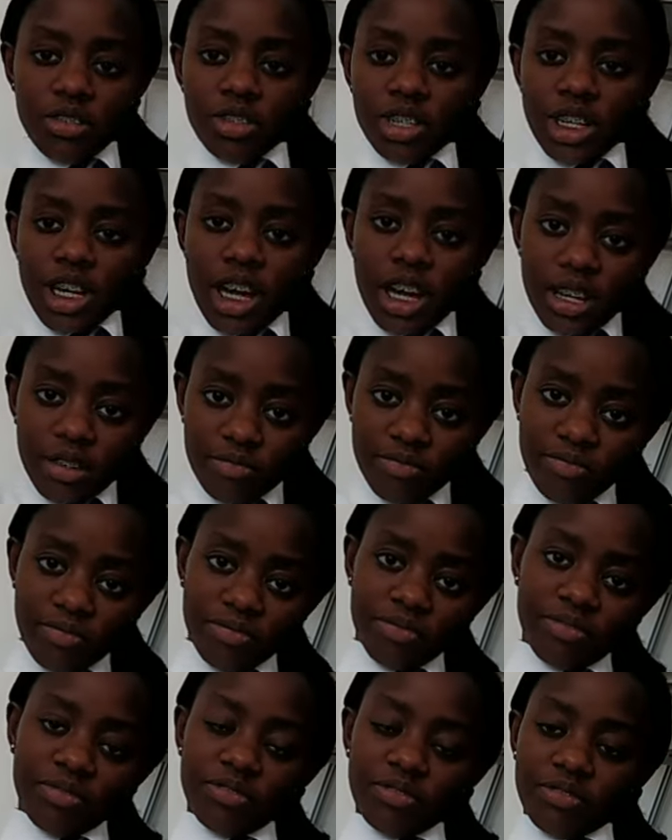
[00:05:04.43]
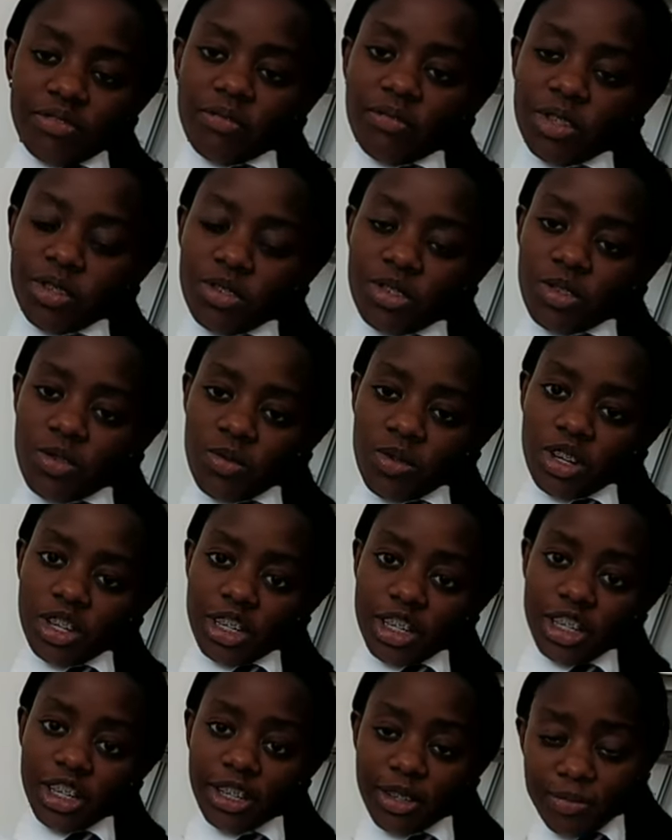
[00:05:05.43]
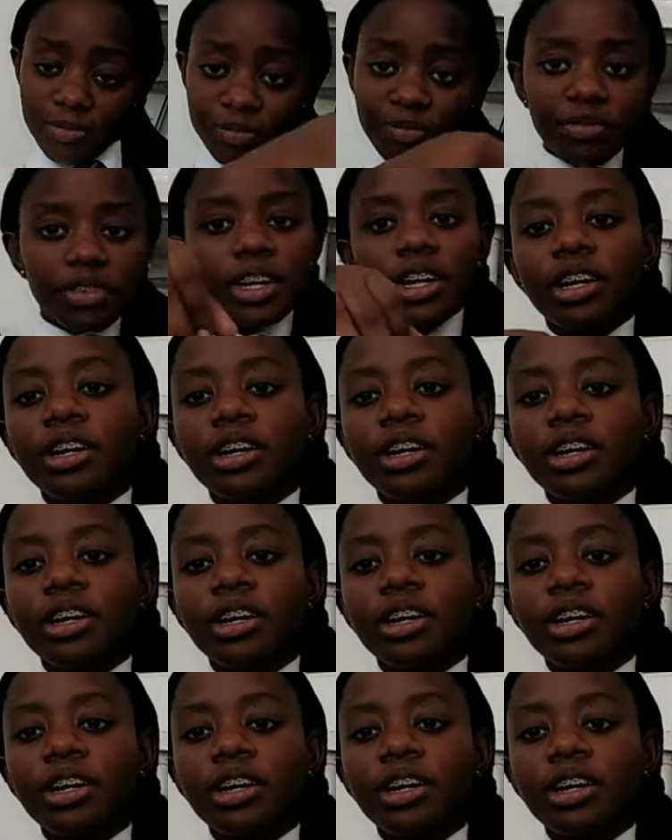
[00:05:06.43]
area where we do the work here.